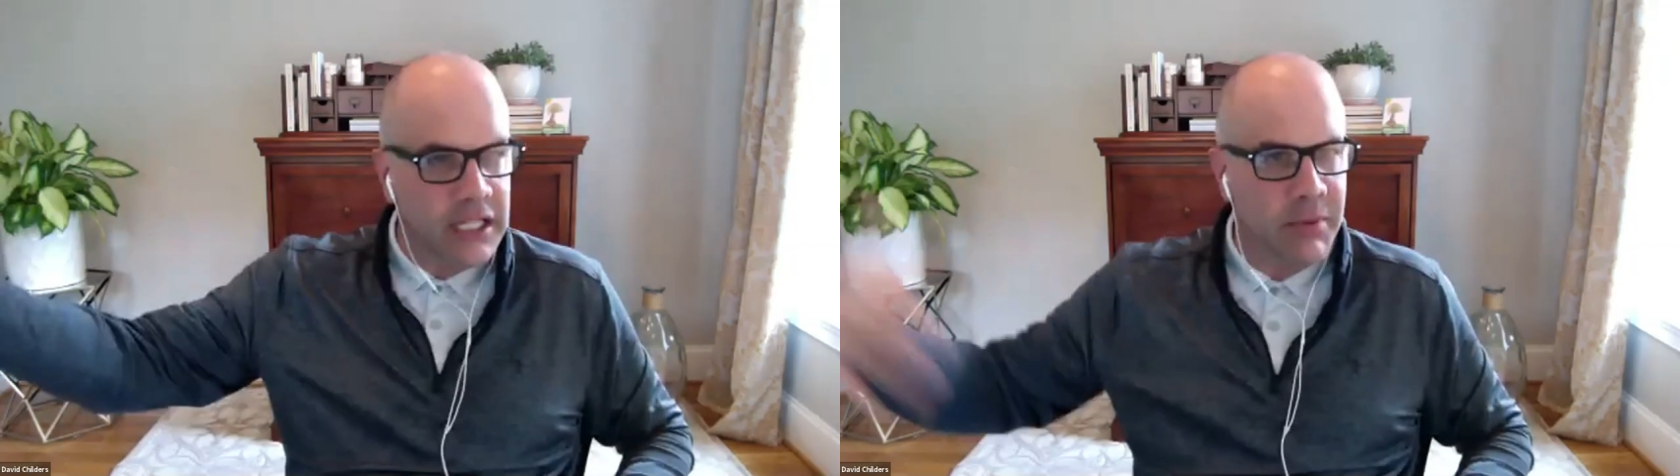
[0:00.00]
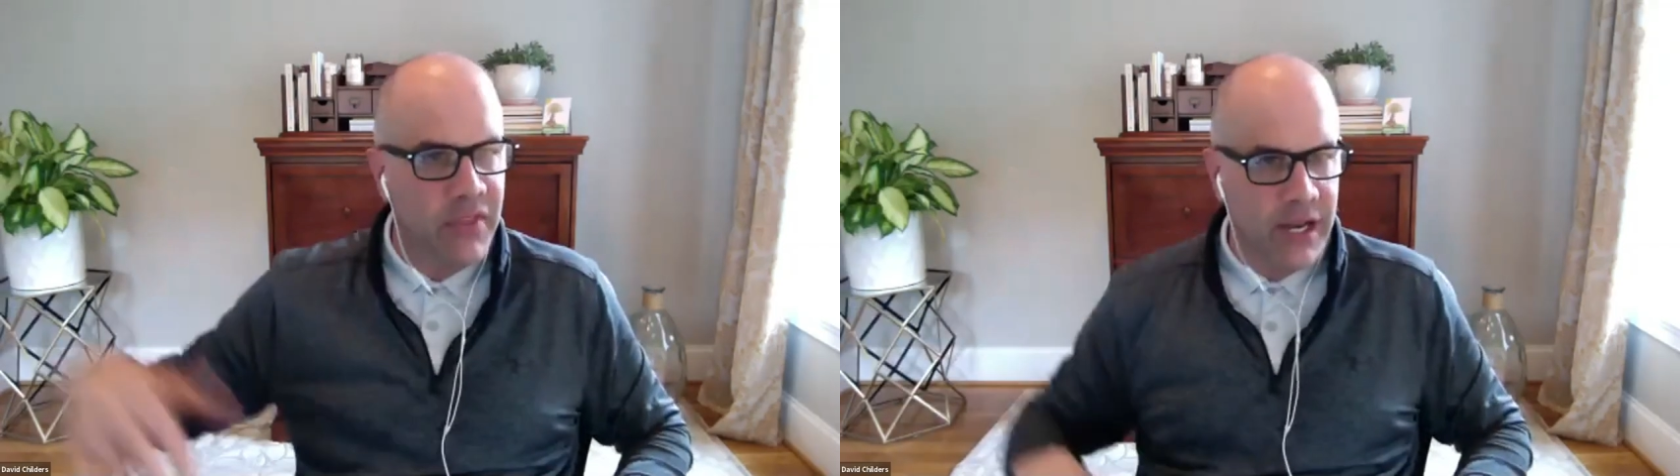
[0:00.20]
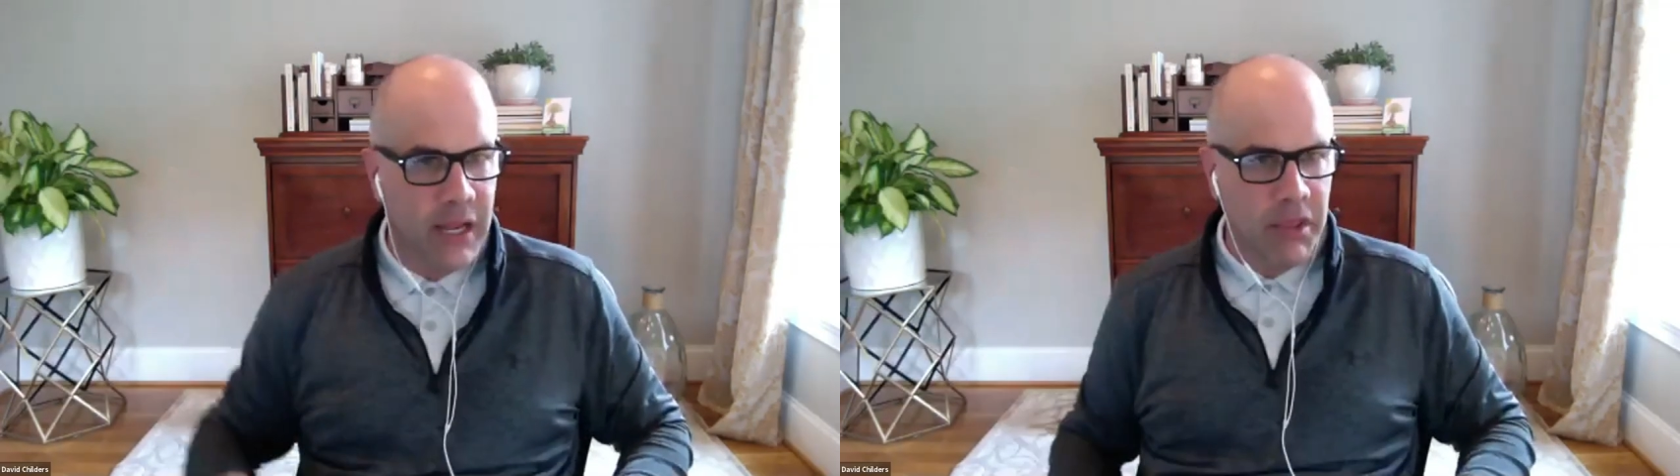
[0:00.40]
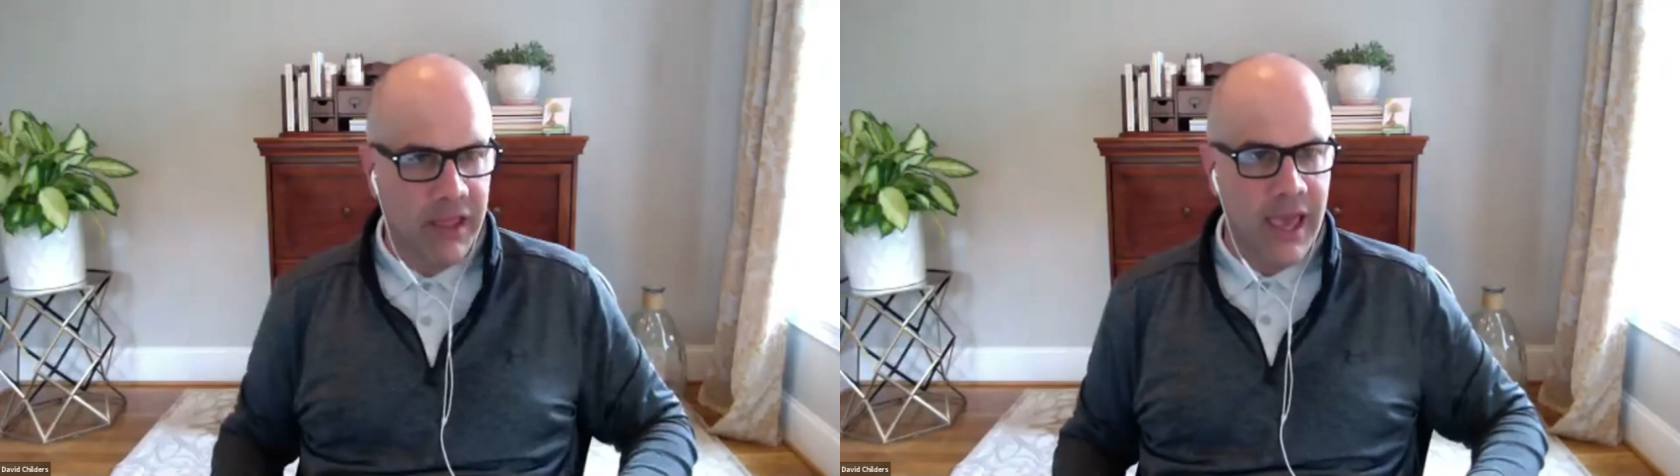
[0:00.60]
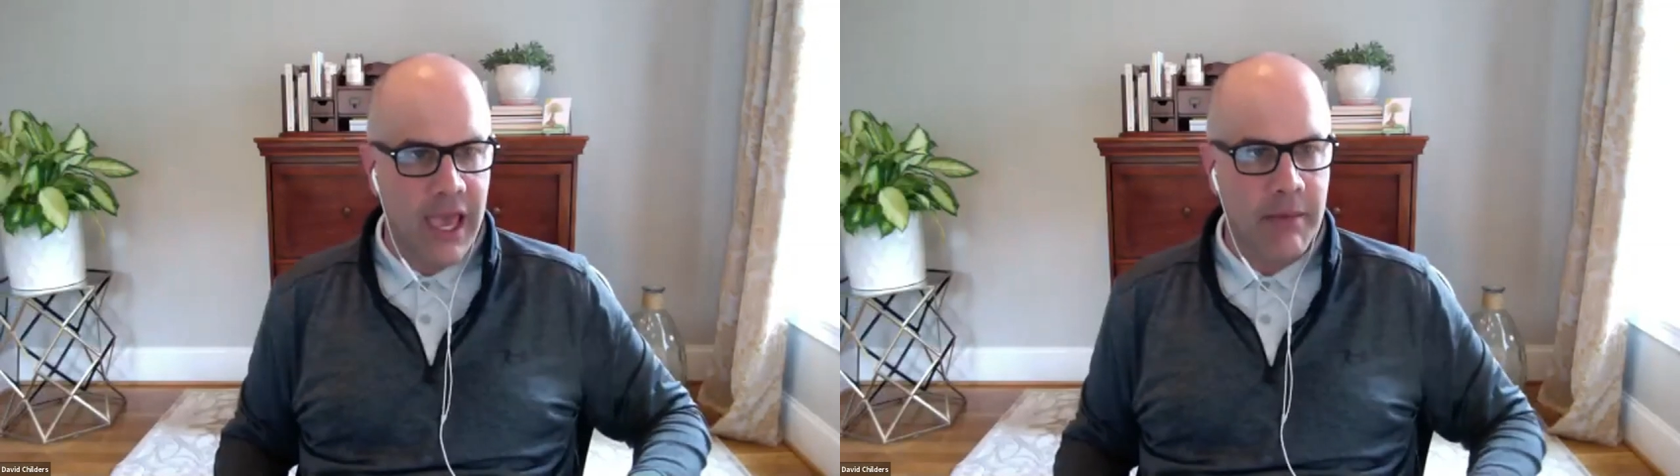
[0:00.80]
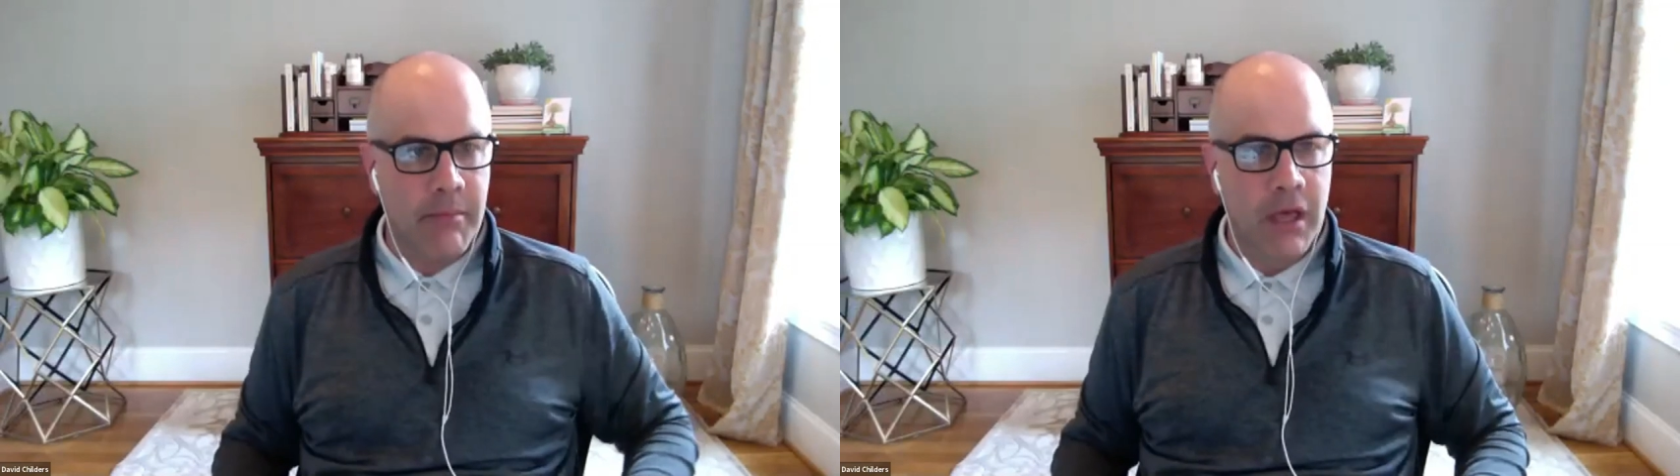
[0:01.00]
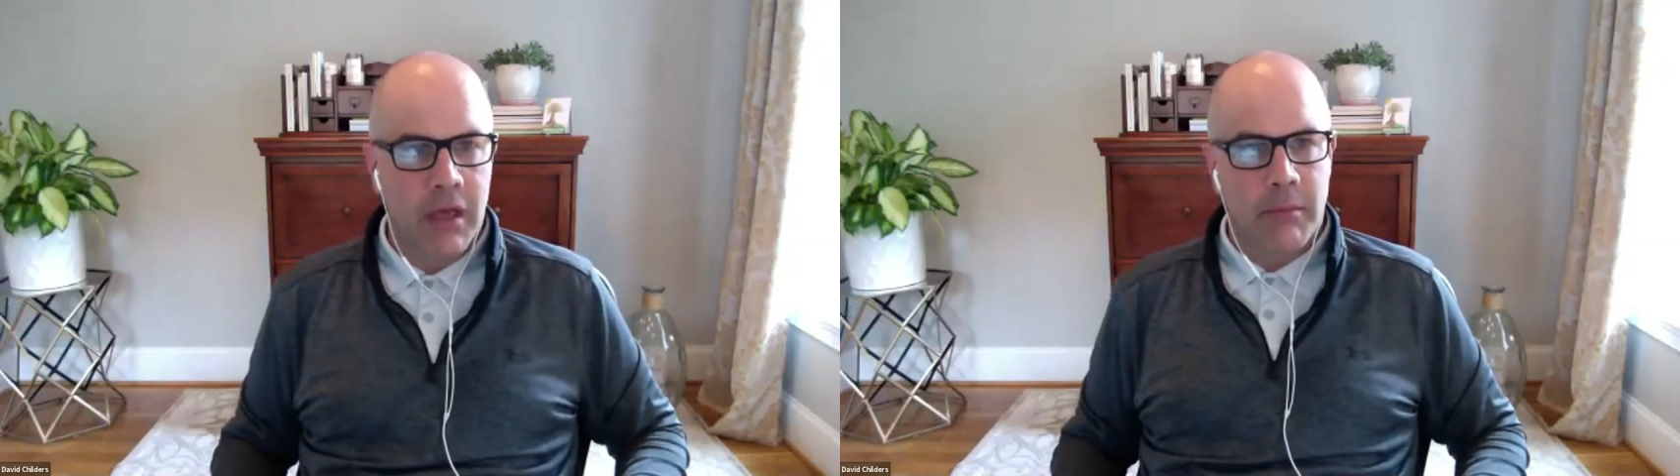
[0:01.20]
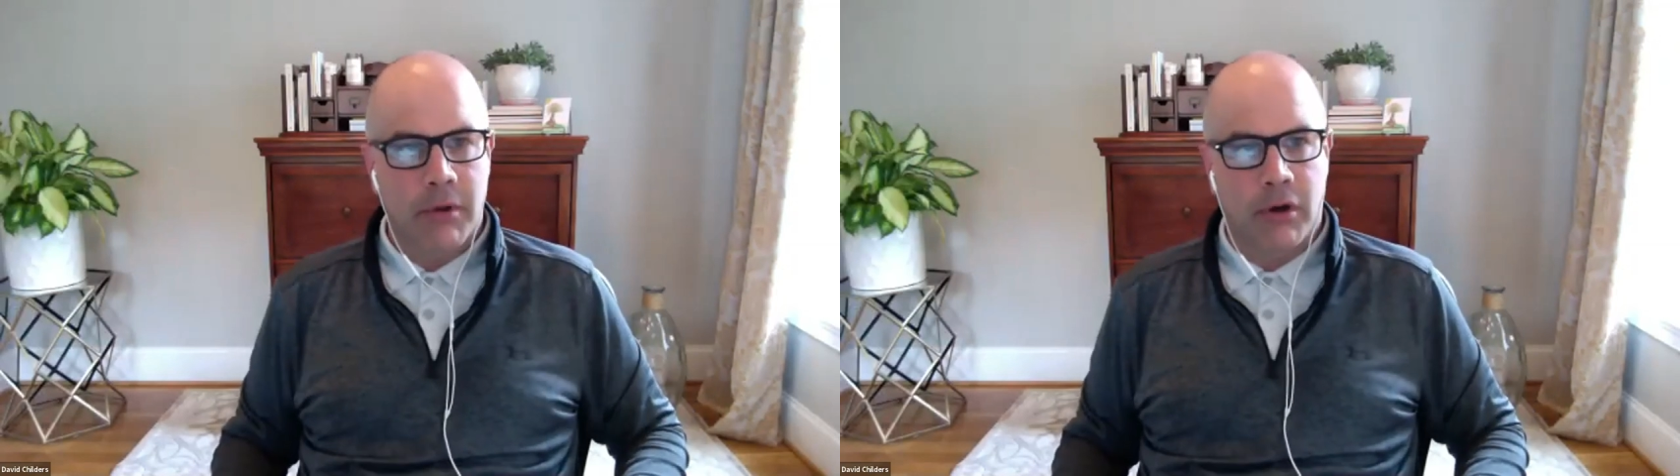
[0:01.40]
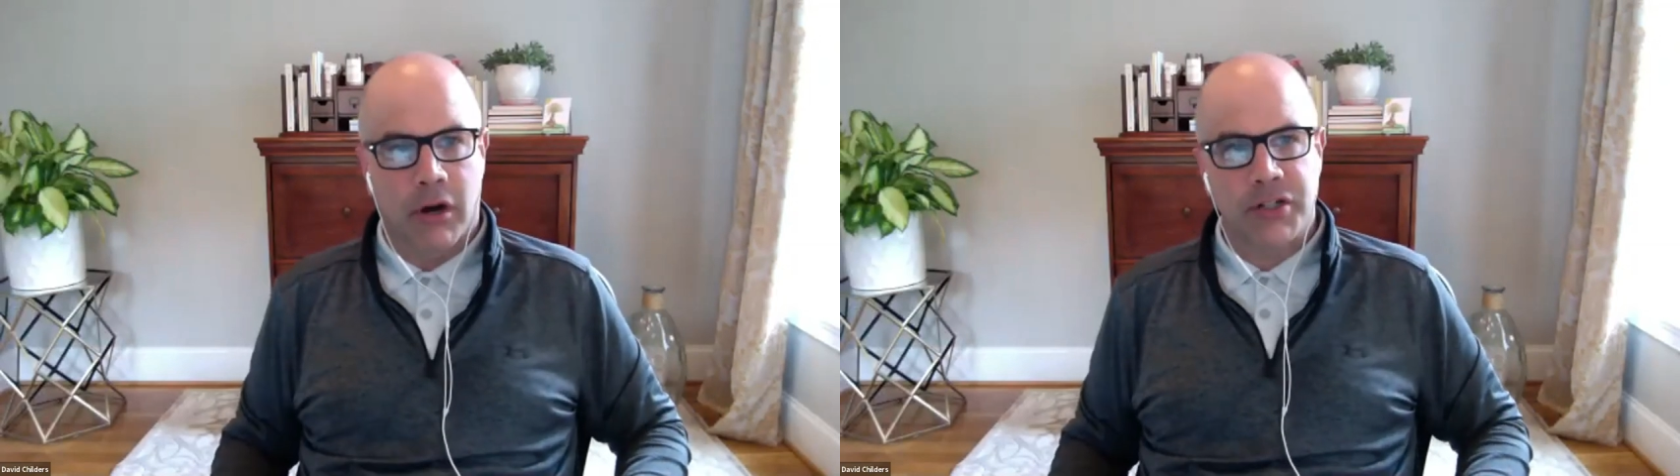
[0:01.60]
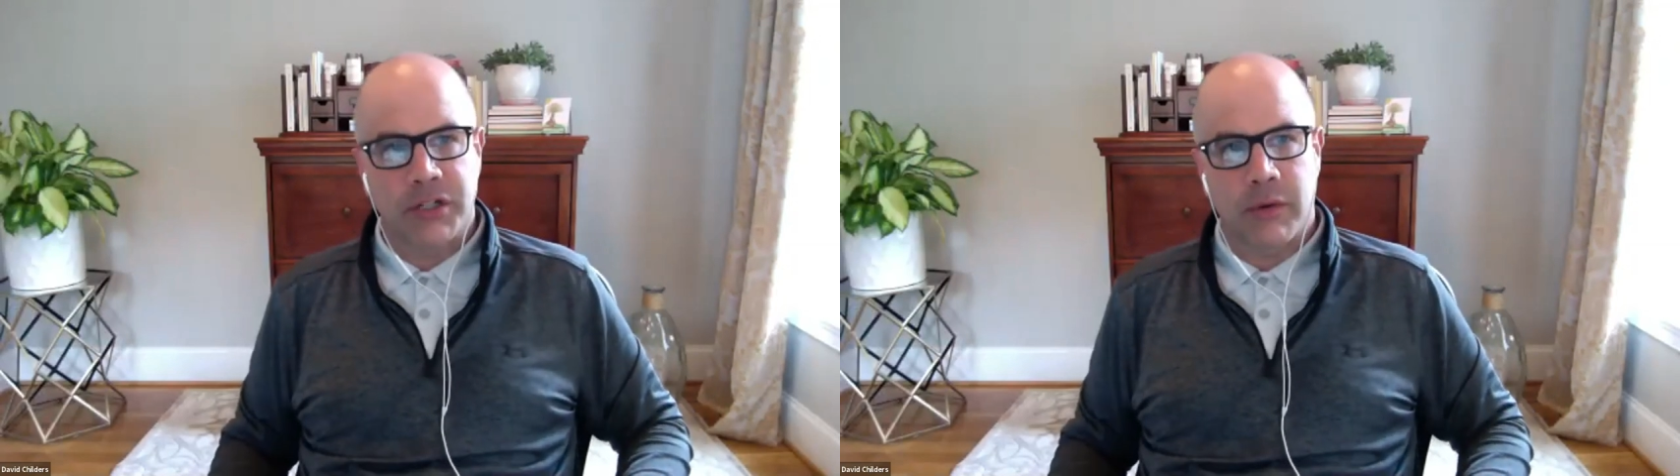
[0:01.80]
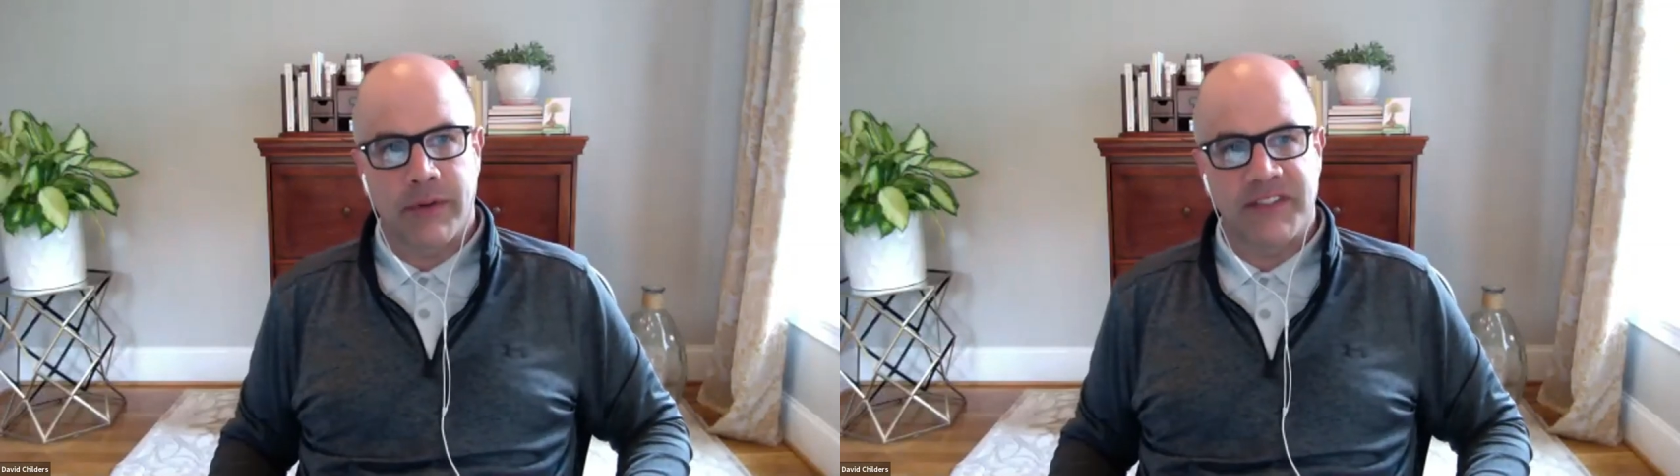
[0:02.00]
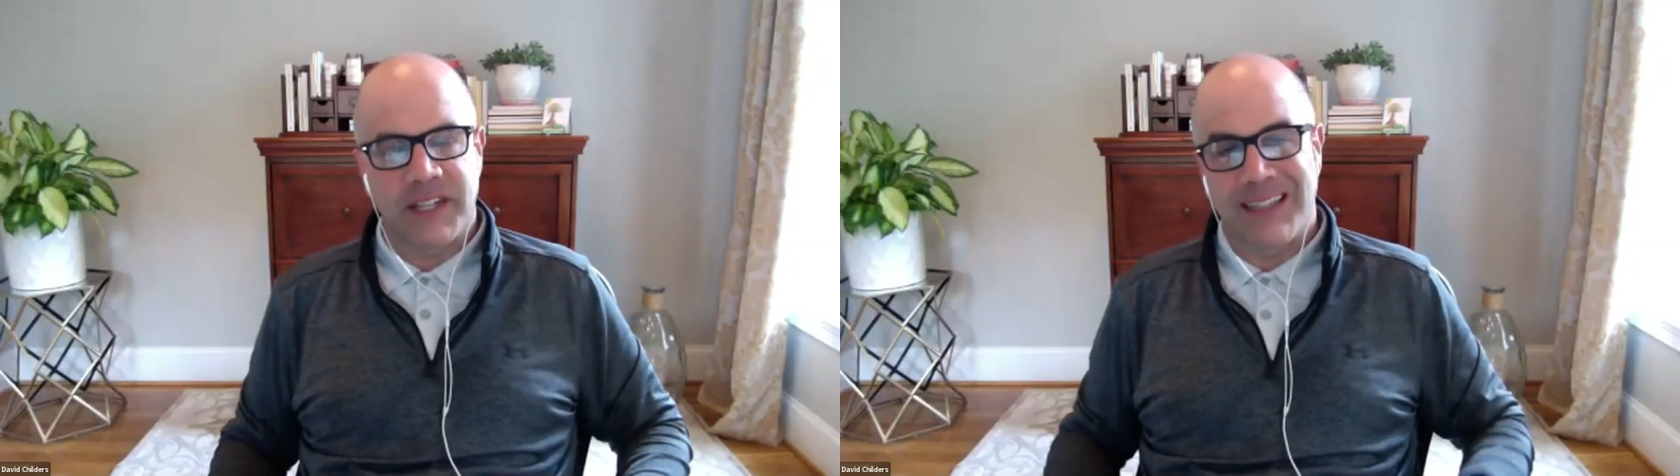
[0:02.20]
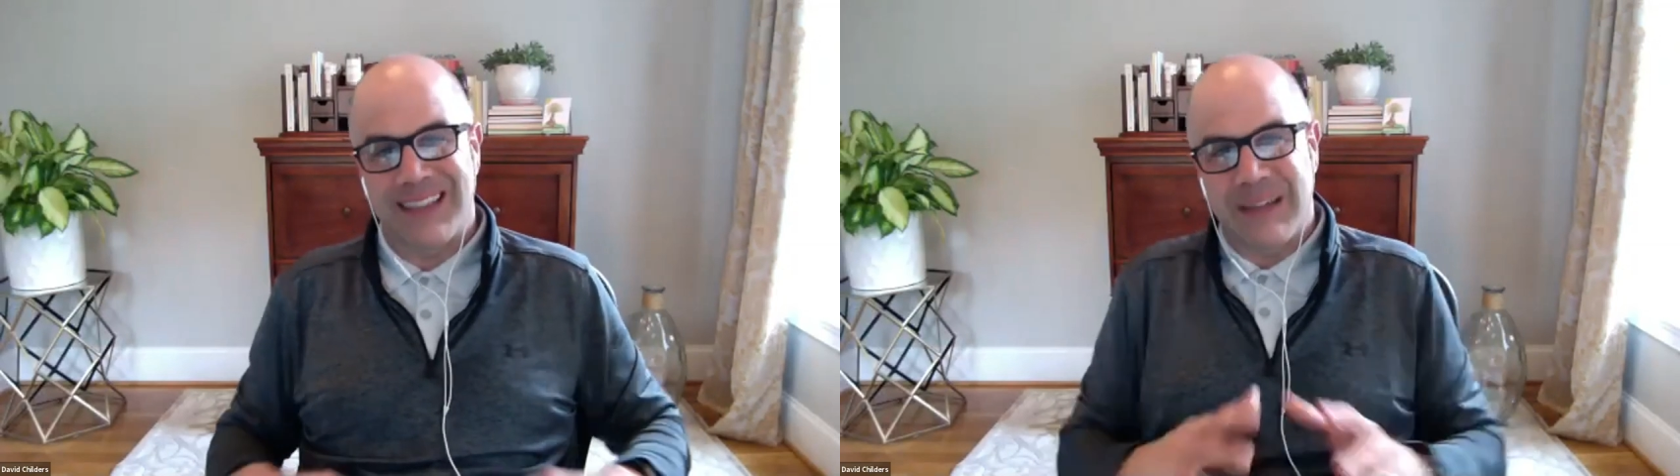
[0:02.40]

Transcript: has been the name of the game, but largely we've seen